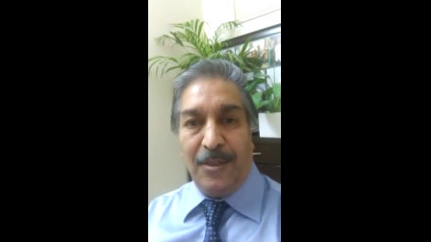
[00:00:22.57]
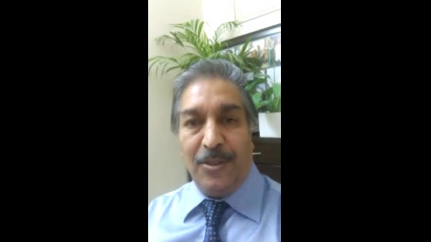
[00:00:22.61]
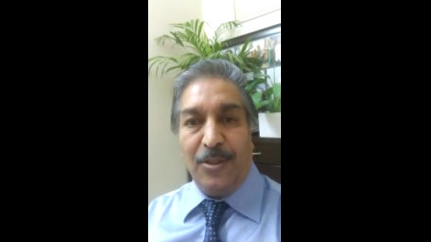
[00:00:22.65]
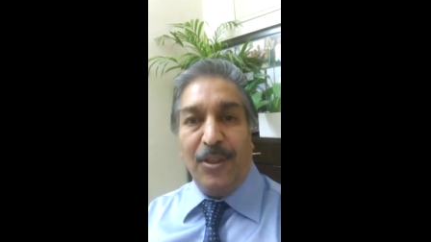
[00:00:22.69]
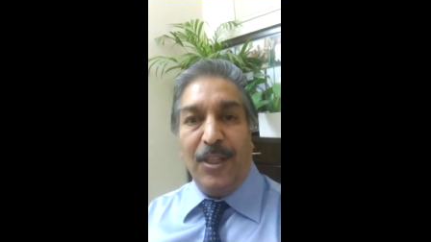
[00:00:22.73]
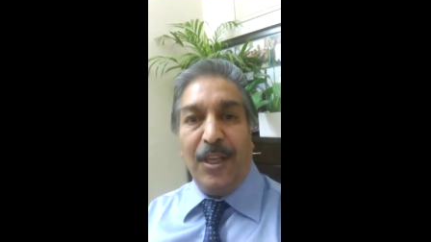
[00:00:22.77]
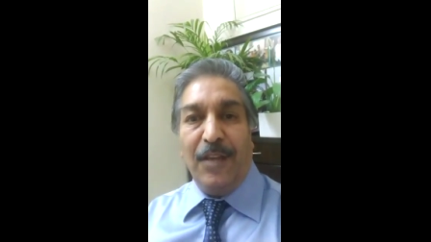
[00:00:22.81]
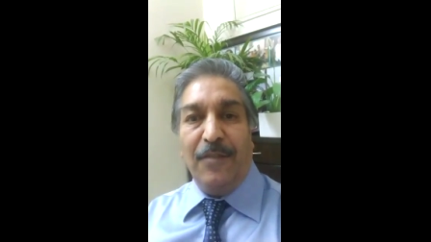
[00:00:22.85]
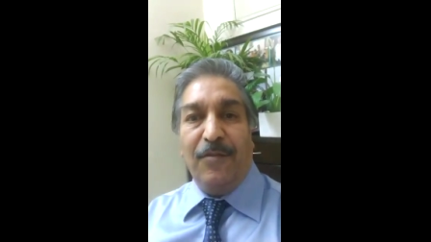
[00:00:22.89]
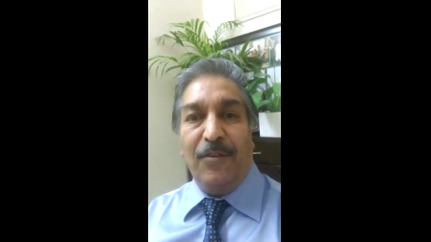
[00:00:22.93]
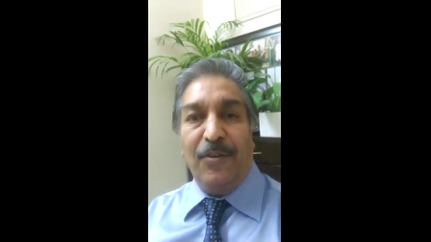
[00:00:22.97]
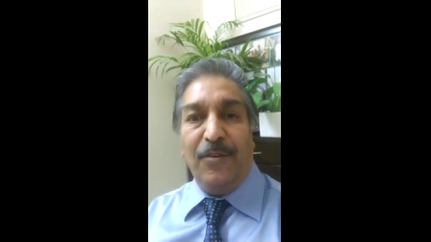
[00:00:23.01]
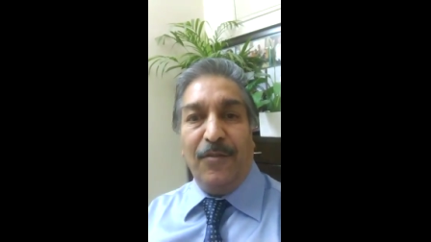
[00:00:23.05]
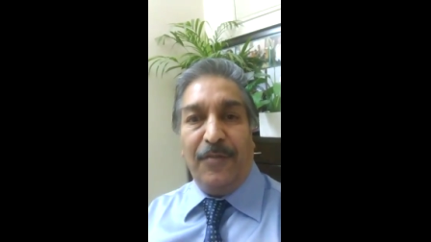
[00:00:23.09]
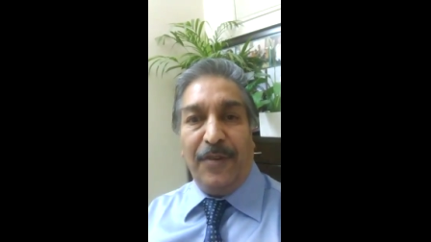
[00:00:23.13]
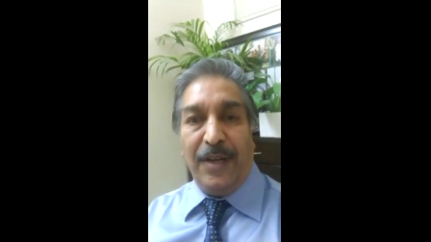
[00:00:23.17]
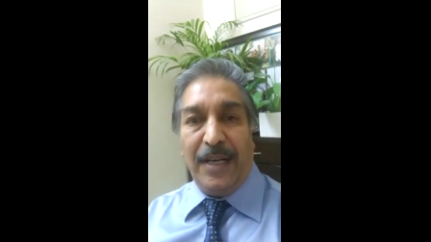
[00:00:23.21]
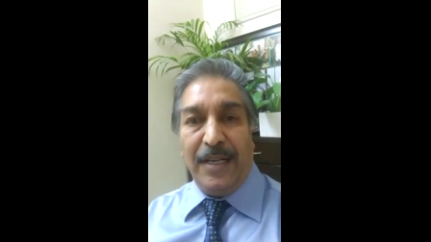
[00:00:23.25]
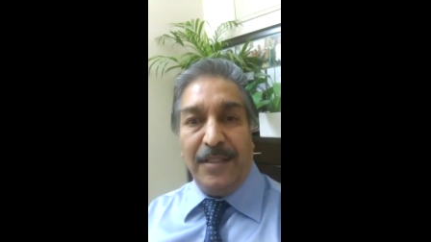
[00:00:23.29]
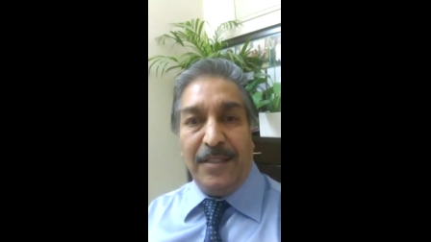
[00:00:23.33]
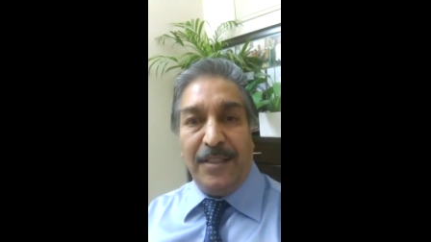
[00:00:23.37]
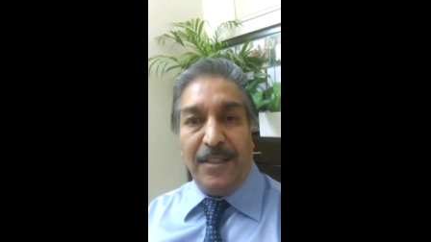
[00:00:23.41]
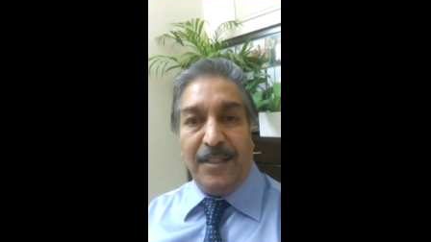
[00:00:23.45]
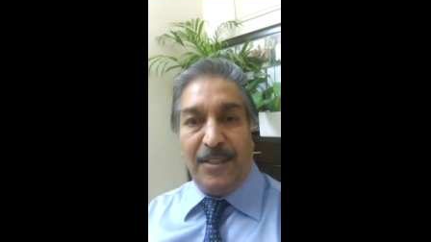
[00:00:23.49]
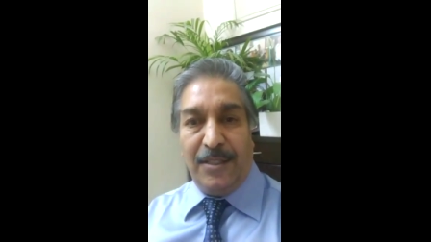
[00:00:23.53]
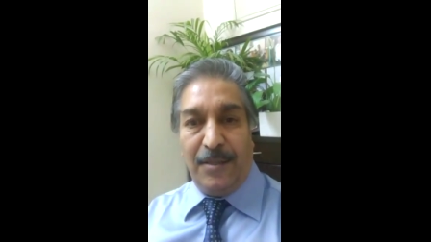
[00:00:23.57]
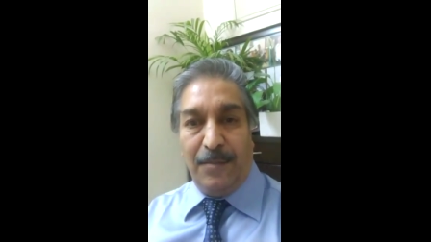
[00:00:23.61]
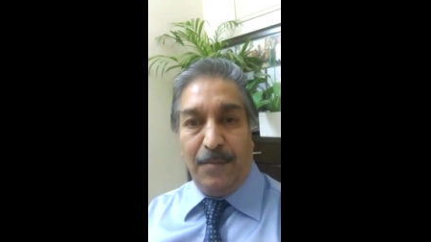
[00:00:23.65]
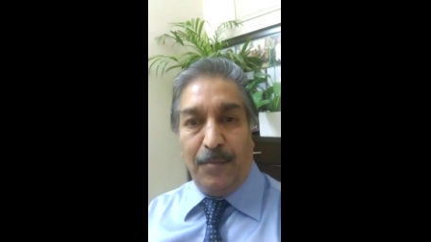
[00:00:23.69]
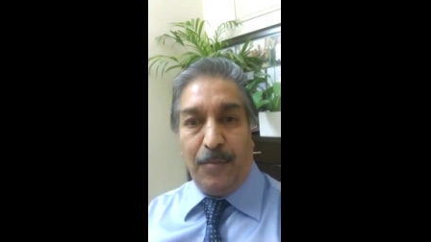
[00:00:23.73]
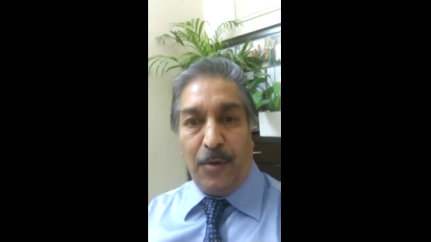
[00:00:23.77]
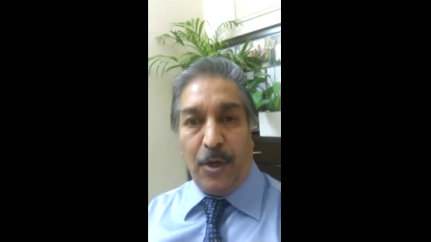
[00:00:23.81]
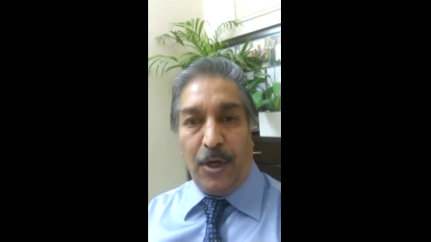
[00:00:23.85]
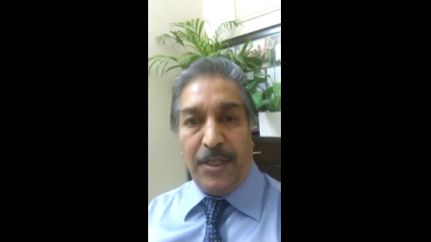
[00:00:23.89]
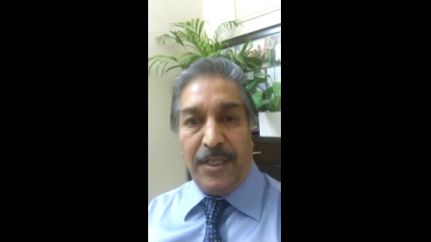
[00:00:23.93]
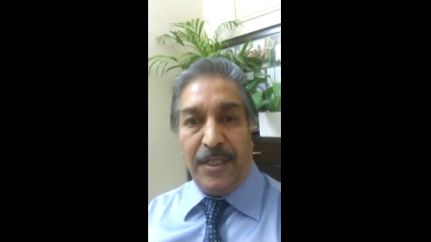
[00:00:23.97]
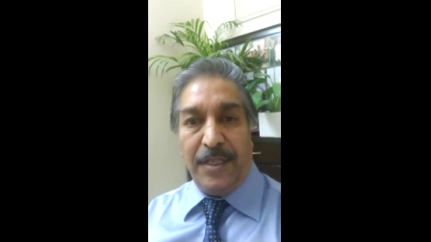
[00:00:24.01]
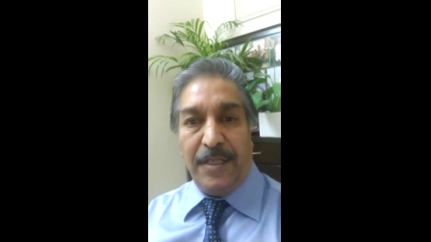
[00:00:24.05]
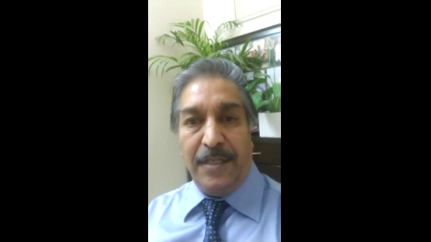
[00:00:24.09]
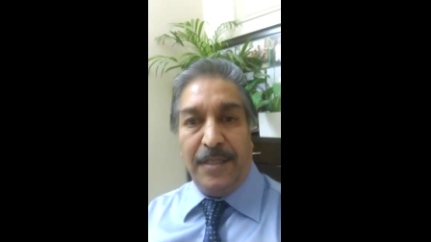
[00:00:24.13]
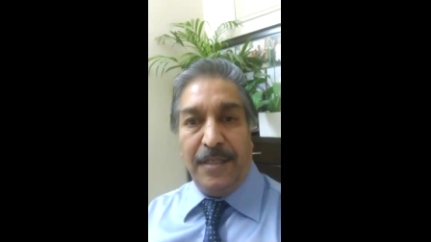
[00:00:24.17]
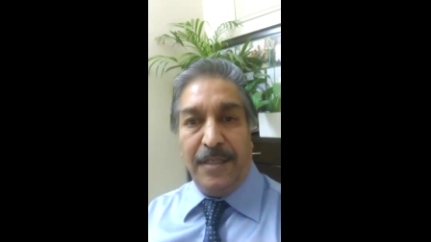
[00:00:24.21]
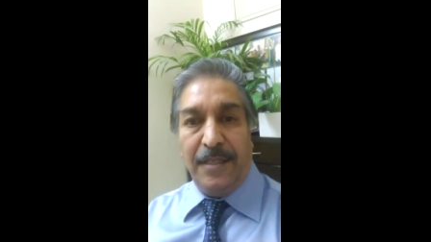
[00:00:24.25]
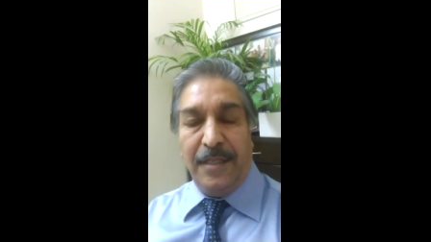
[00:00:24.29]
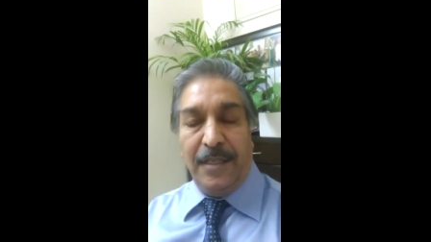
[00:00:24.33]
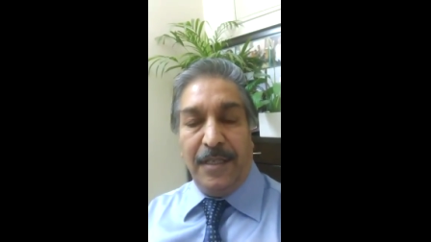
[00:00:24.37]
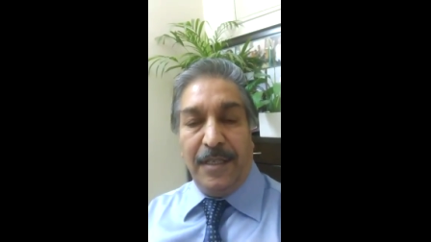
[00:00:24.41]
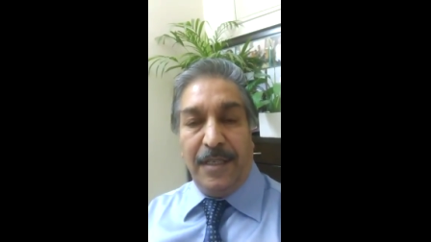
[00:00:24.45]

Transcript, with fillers: So therefore, friends, it's important